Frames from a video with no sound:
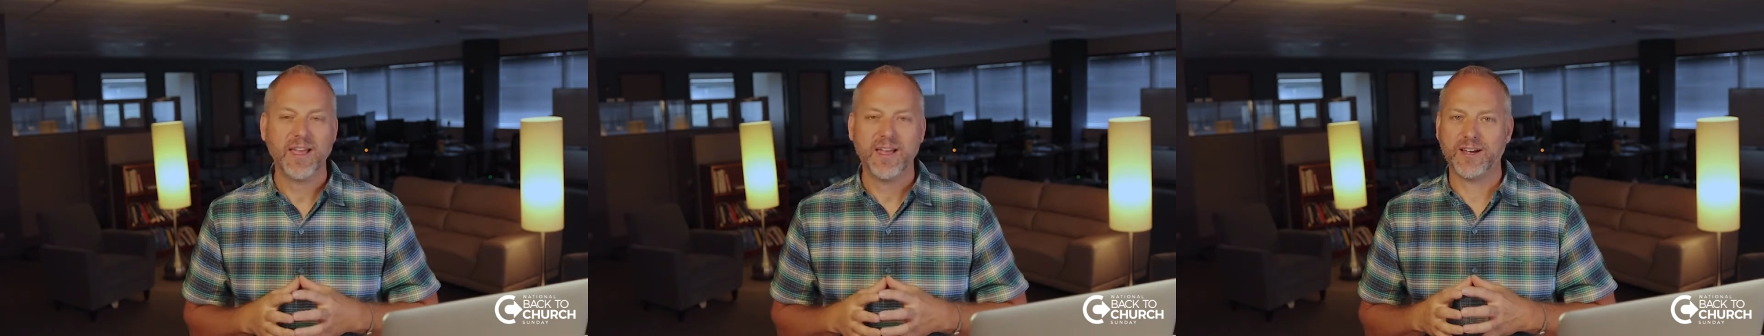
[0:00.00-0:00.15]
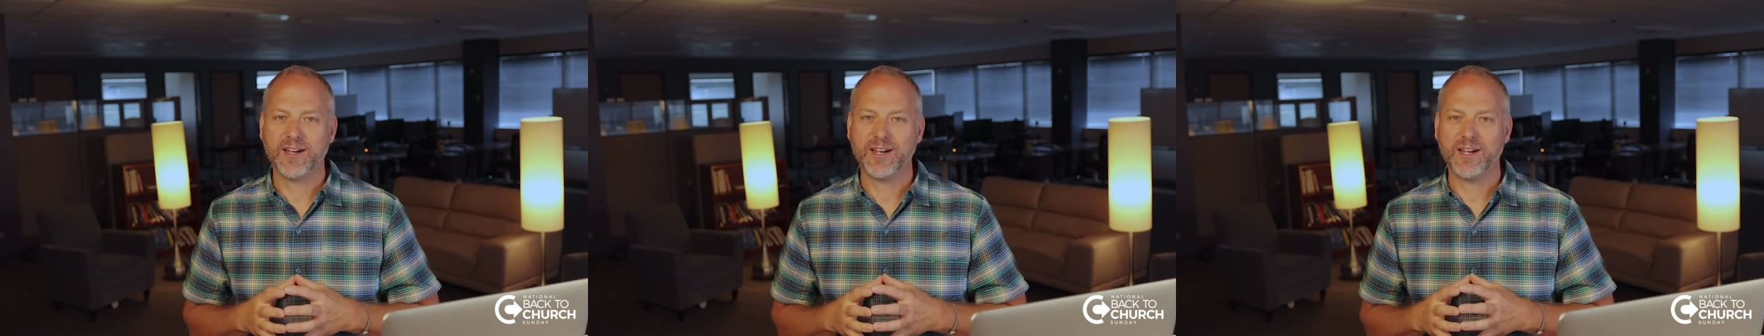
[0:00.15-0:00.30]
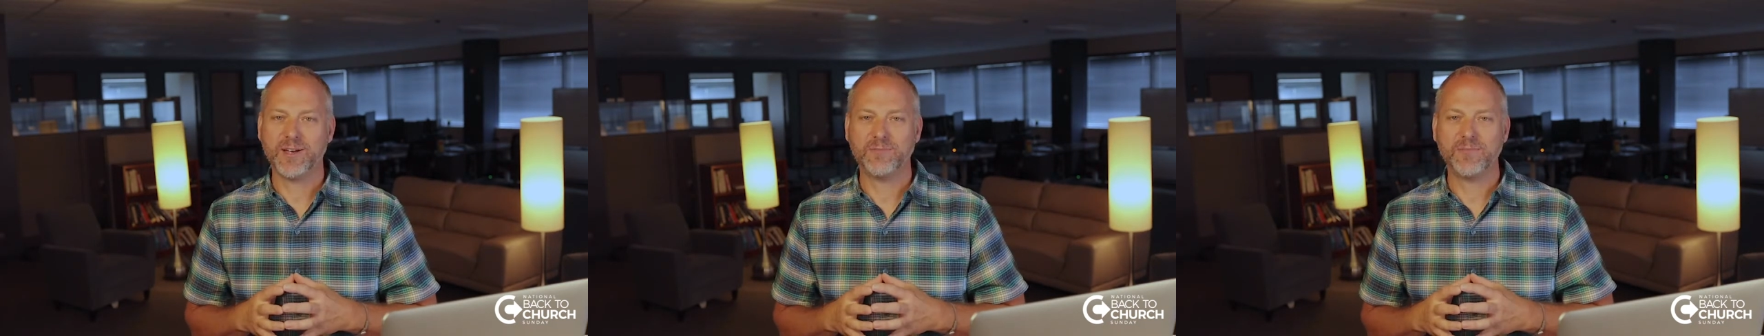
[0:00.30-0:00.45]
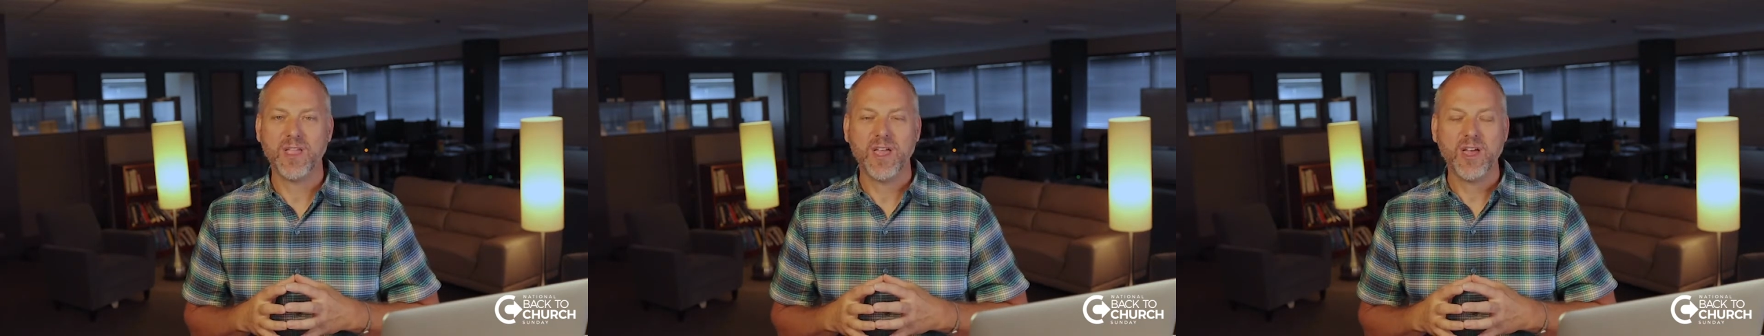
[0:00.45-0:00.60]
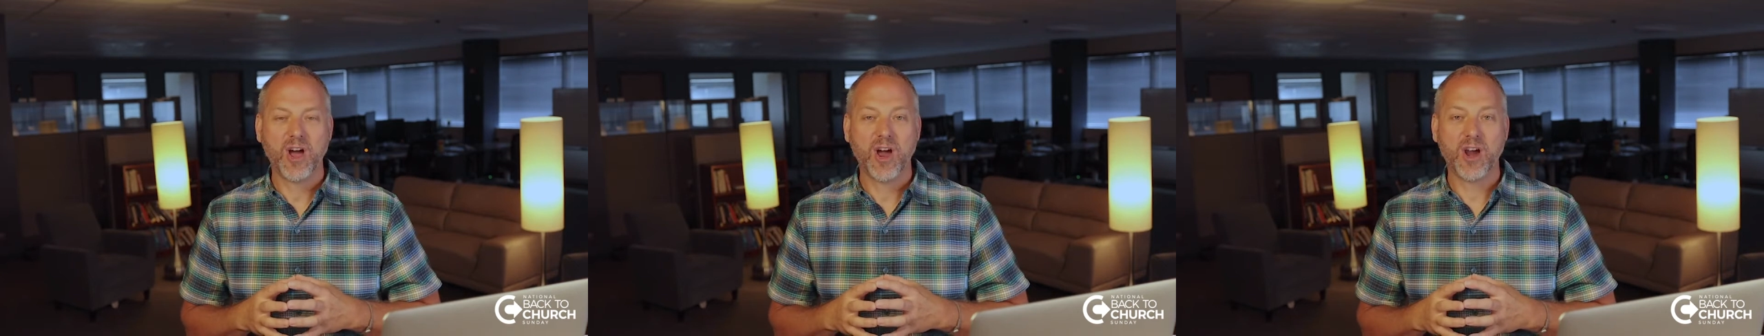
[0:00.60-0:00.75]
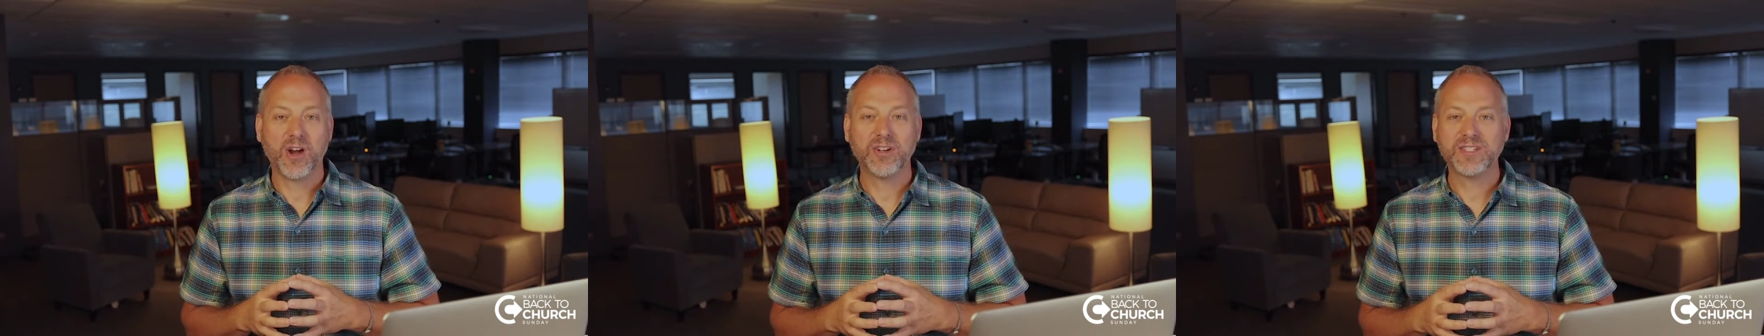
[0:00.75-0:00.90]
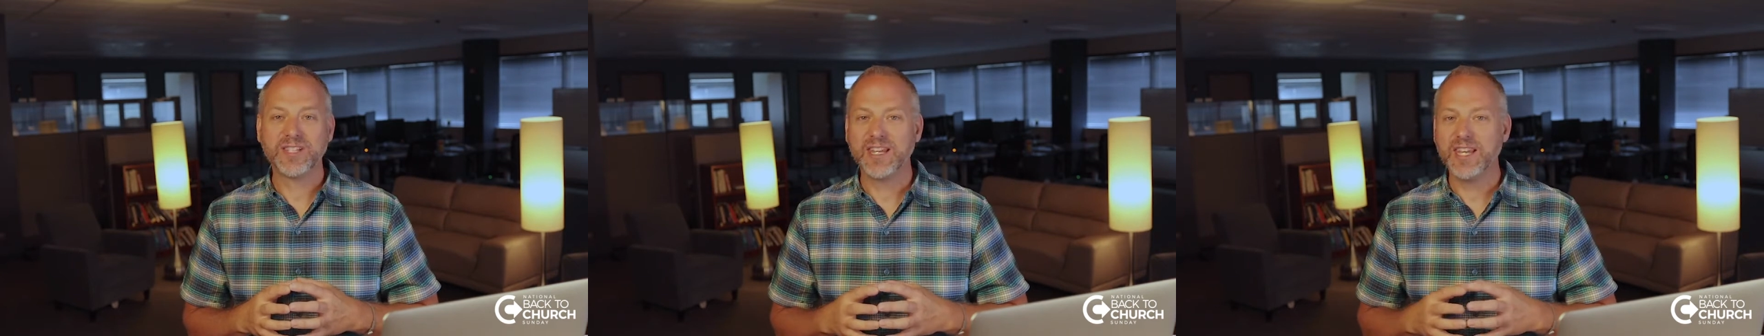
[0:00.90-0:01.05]

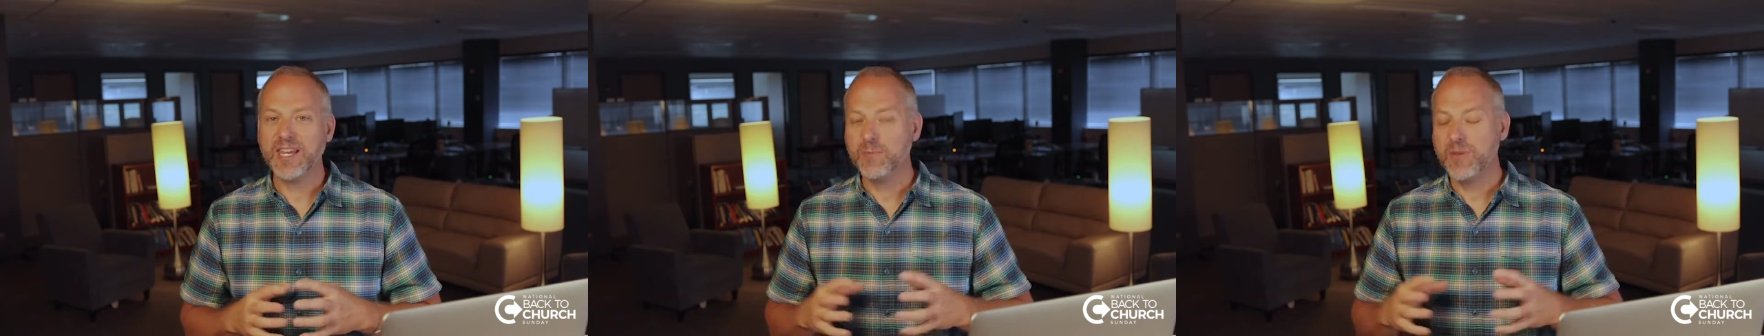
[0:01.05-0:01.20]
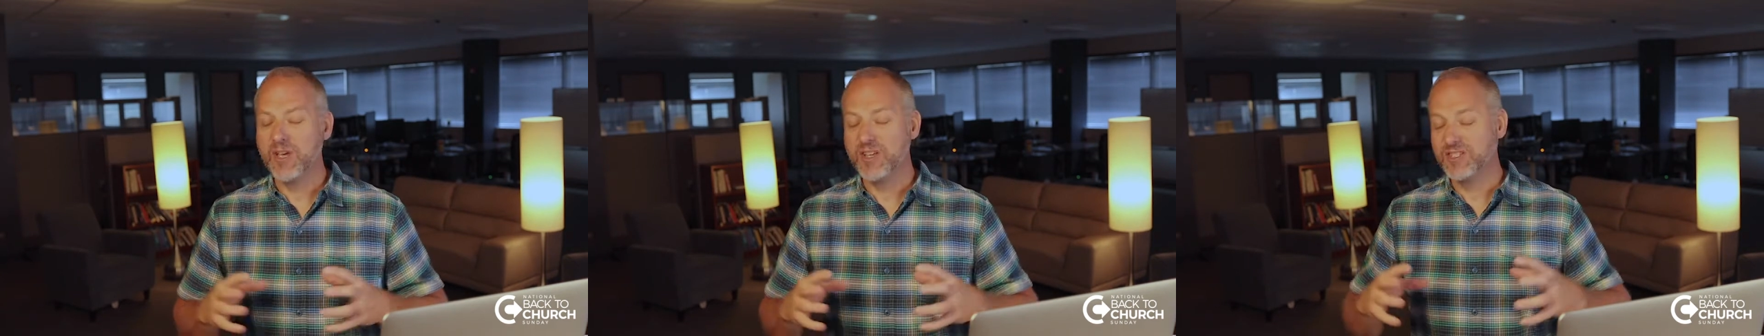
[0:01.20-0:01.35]
Our team